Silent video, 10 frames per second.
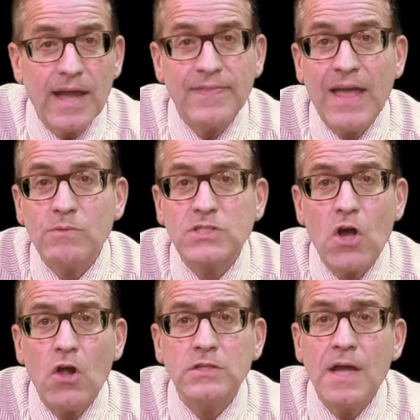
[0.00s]
And that was
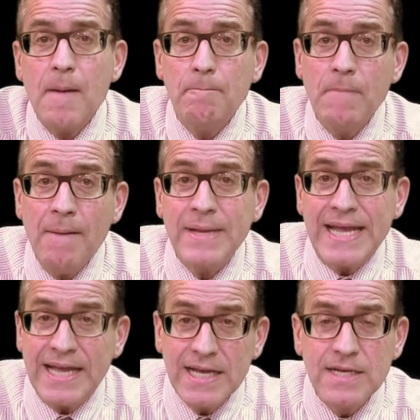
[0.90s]
called
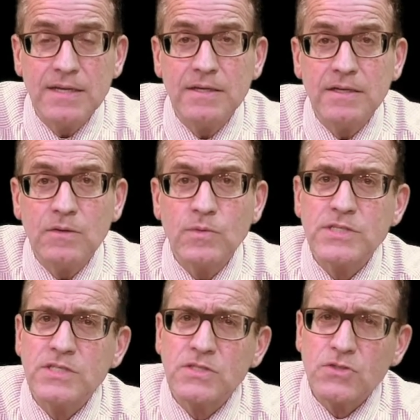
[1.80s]
mumming,
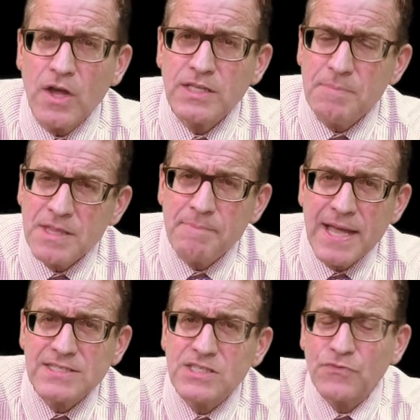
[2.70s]
which is thought to be the
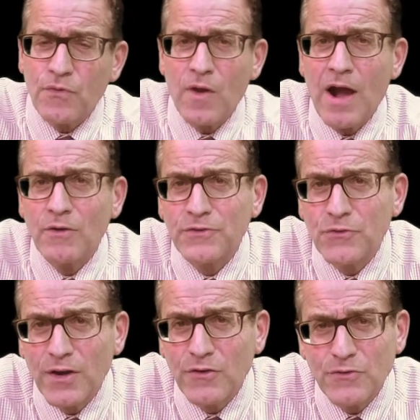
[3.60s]
basis for our
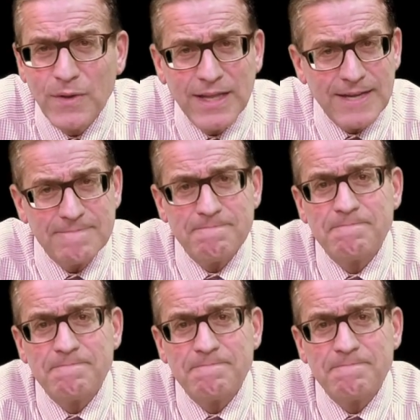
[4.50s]
trick or treating.